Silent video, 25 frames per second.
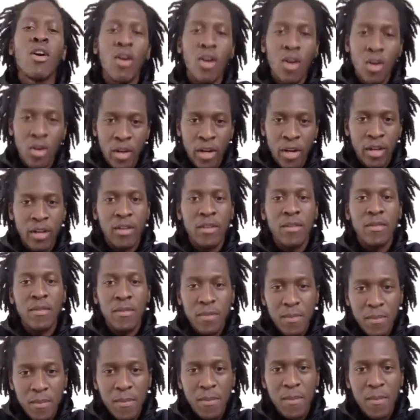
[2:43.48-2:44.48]
Okay, so you
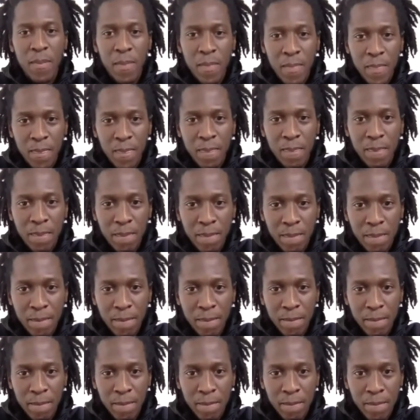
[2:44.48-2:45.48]
can go to a
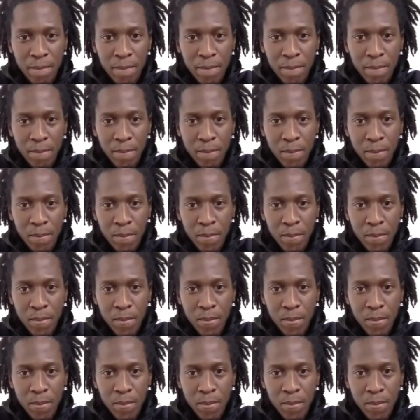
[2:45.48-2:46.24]
school and everything and